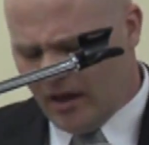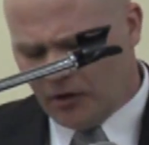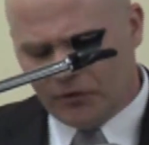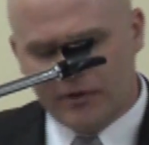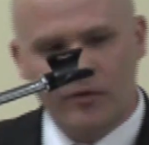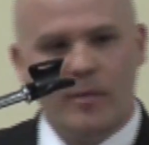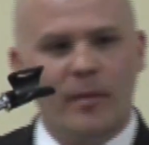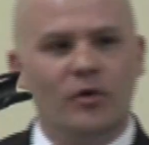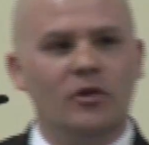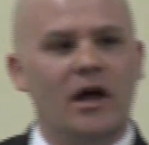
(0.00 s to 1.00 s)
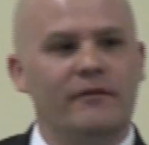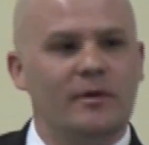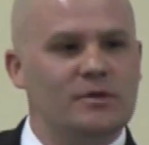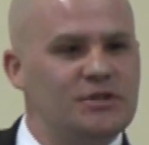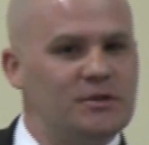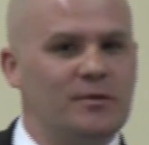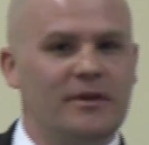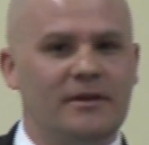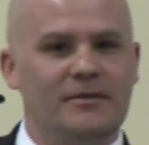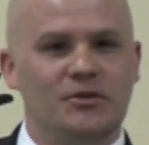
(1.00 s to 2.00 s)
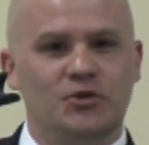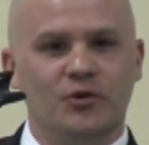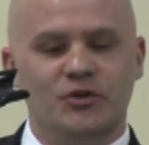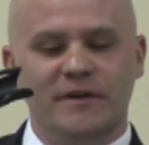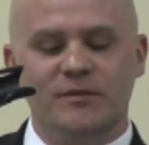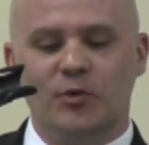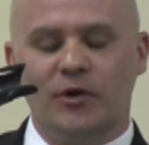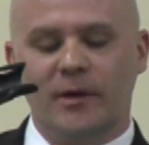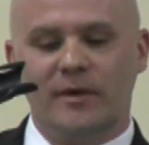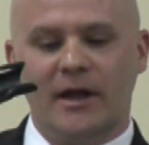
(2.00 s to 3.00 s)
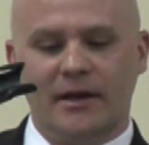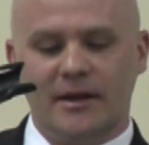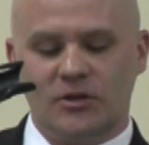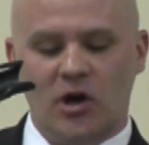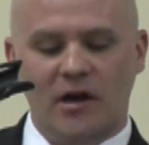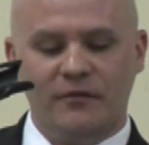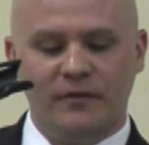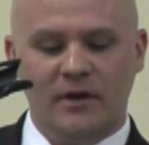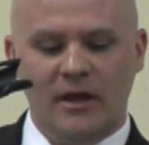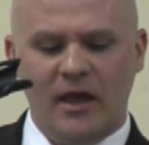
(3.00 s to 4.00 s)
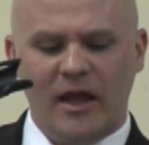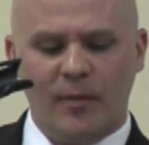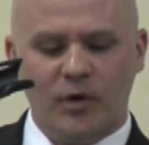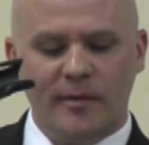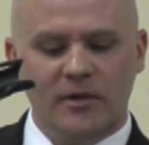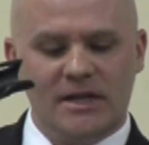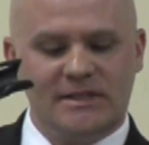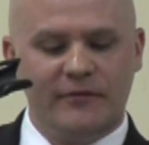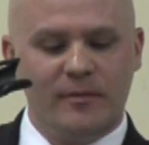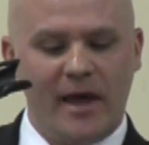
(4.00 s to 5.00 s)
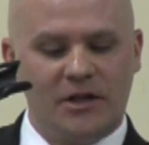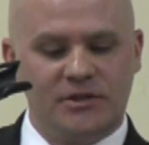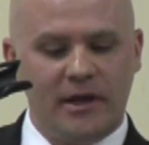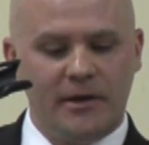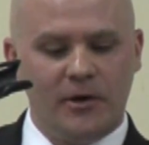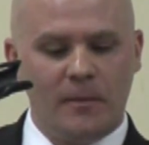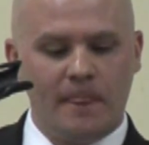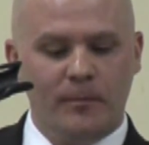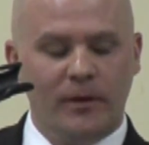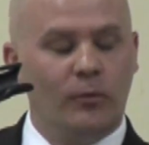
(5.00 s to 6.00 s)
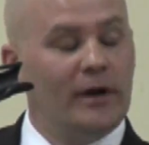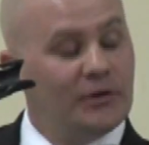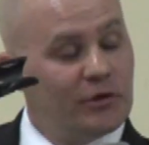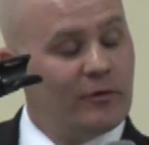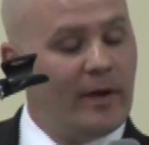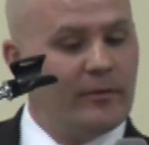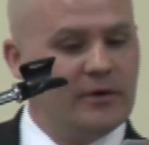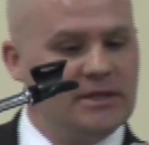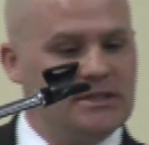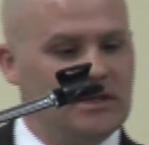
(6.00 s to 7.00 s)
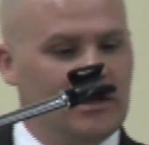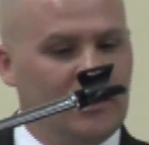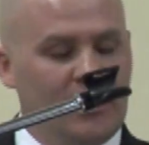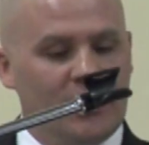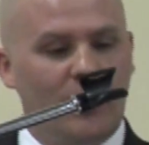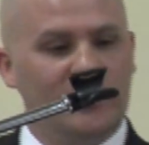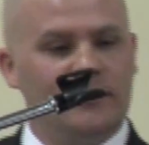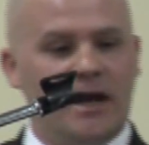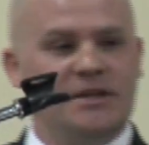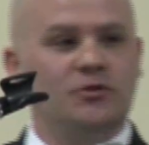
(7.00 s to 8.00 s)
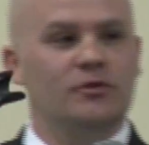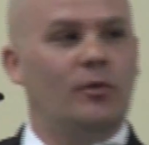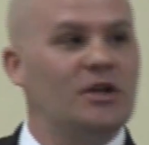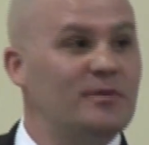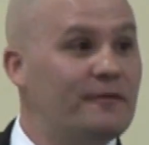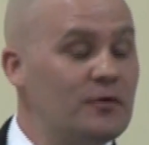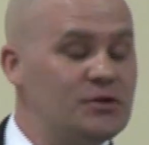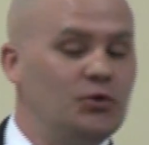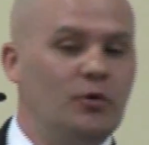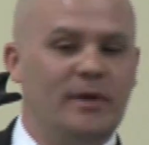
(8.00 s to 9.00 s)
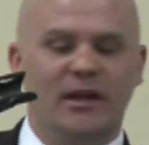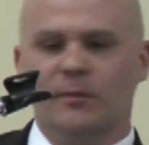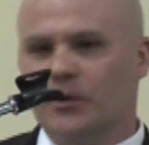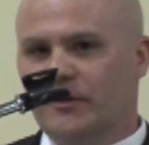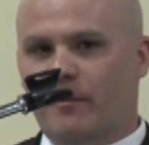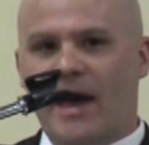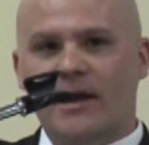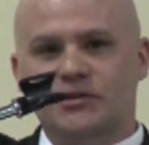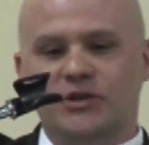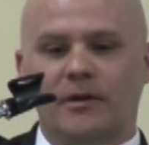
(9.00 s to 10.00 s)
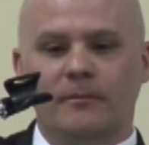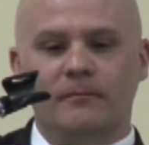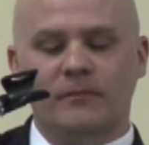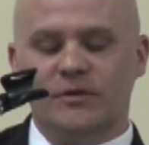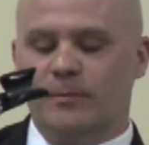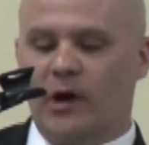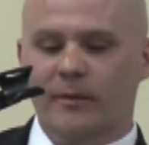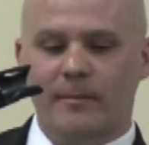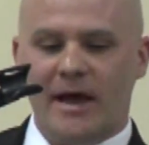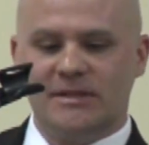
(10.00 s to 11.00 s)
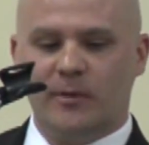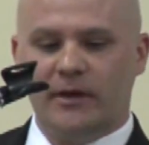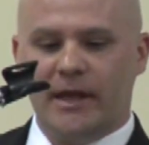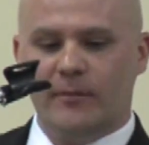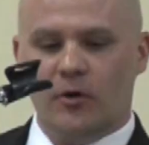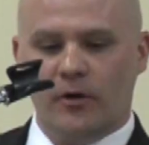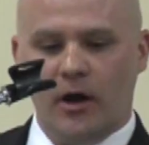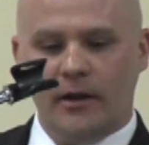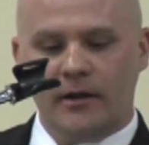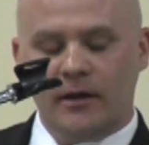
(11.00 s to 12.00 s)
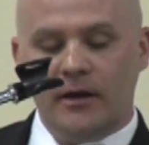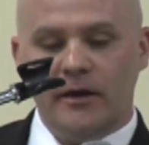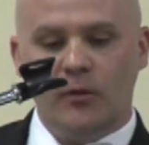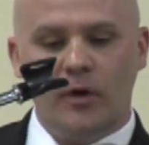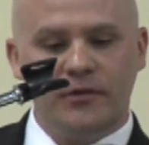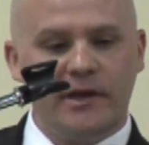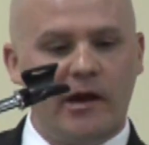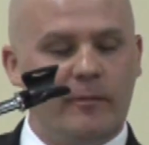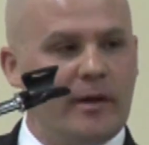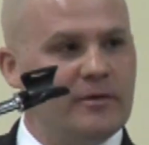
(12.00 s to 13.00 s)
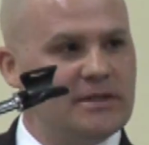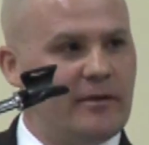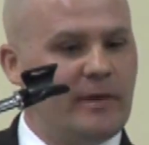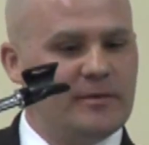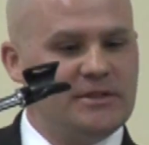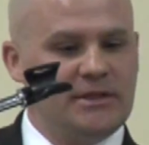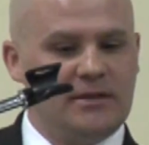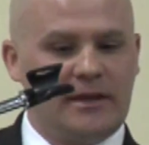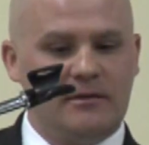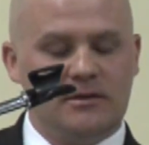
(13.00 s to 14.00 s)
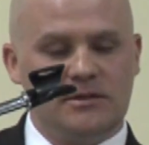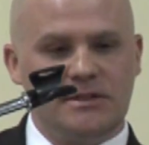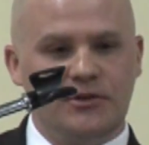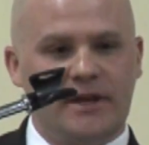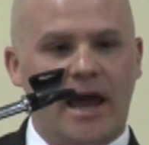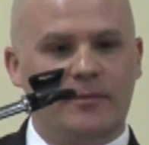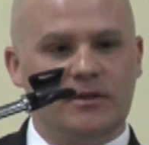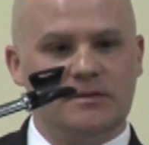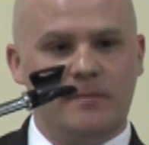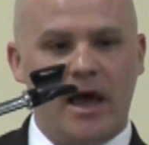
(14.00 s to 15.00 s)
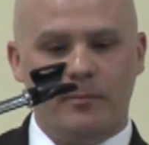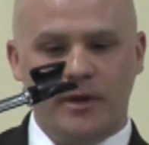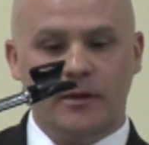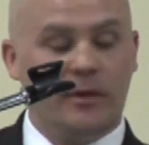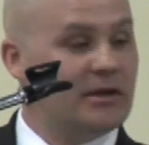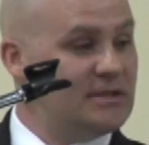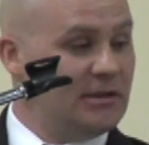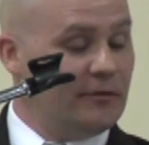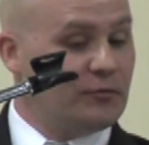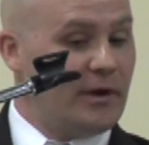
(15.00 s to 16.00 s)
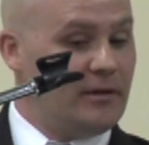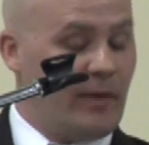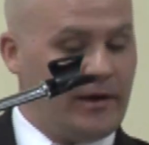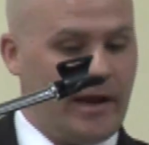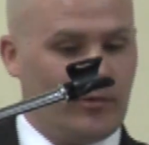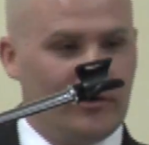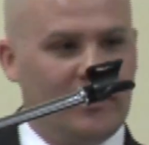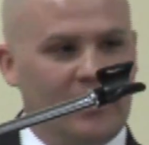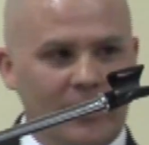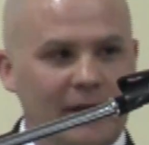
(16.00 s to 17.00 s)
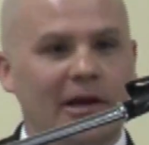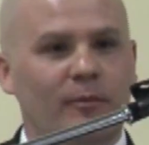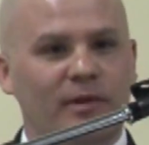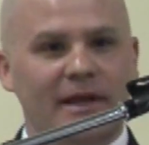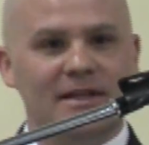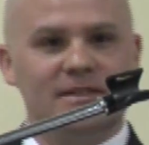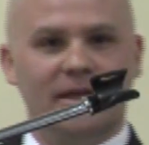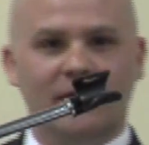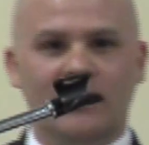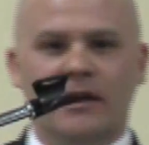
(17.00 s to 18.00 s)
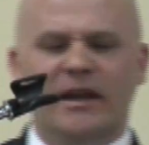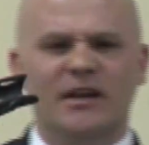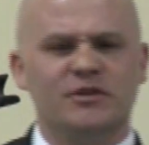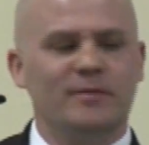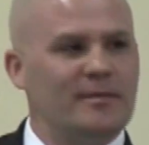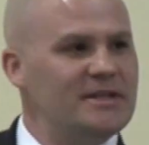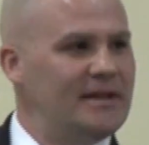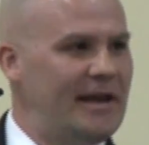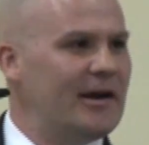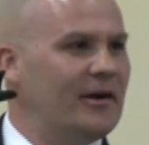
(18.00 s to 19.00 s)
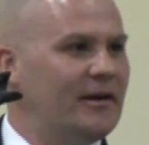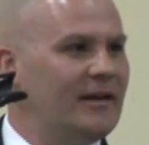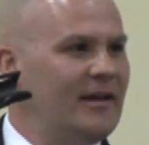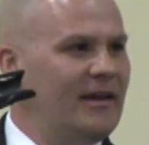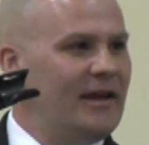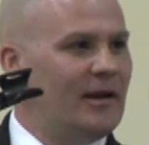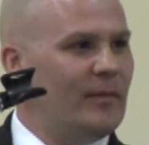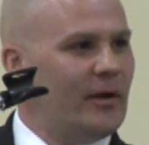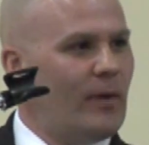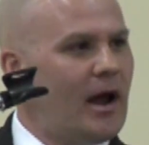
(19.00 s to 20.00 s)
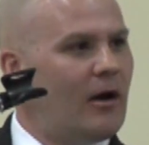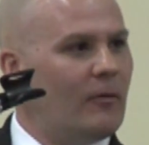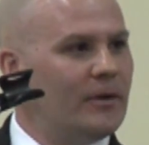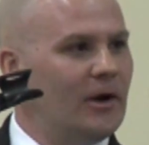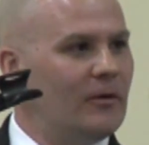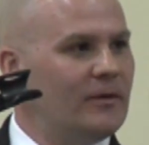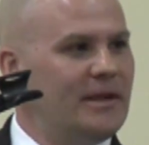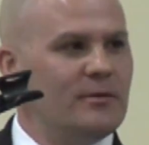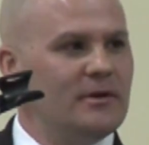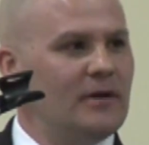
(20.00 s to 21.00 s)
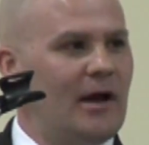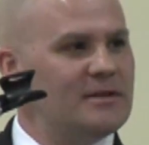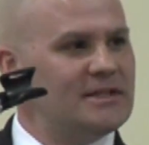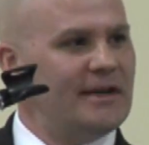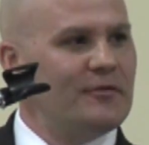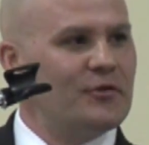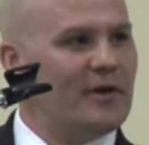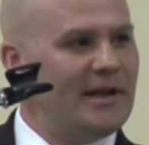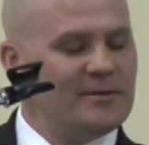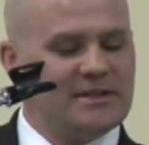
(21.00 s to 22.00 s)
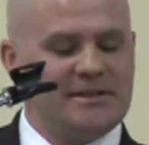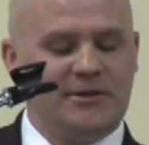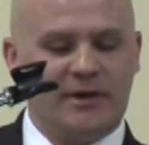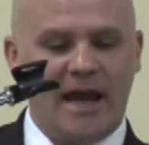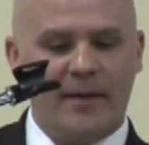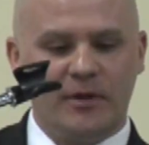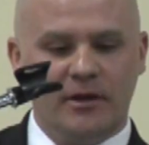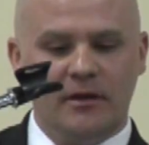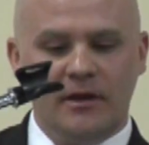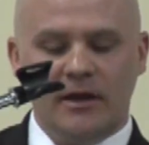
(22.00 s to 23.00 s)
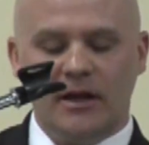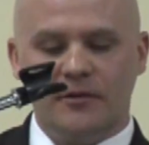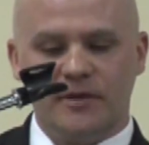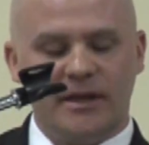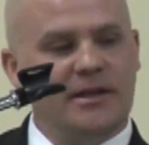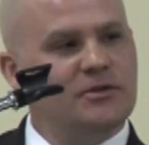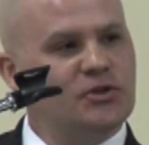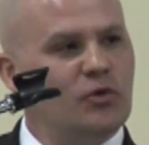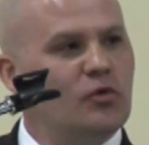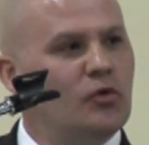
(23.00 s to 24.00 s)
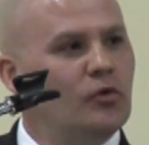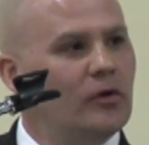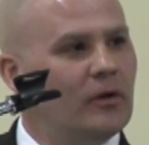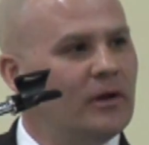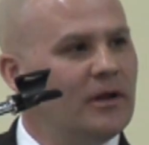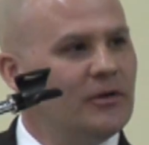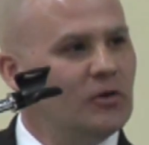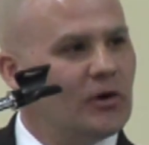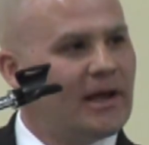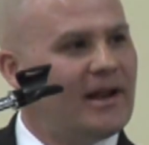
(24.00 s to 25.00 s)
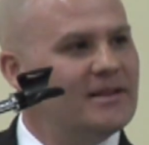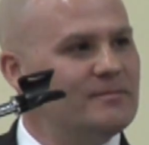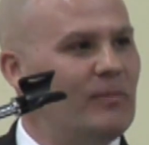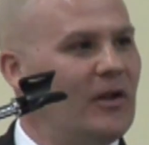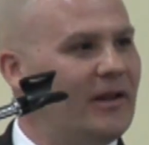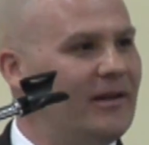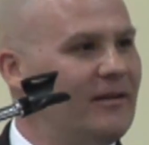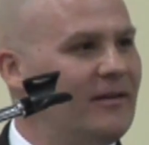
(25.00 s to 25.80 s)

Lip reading: I don't really remember a lot of it. It was just when the Junior Chiefs program kind of kicked off, and I probably lost every match that year. But what I do remember is, I went to the high school to watch my first dual meet. We were in the back gym. There's probably a basketball game going on. And the one thing I remember is seeing the senior captains, Matt Beekman, because he lived right in my neighborhood, and Aaron Polanski. And I just remember seeing Aaron, and I'm like, wow, I was a 7th grader. He was a senior captain. And I was like, he's so cool. Look at his mullet,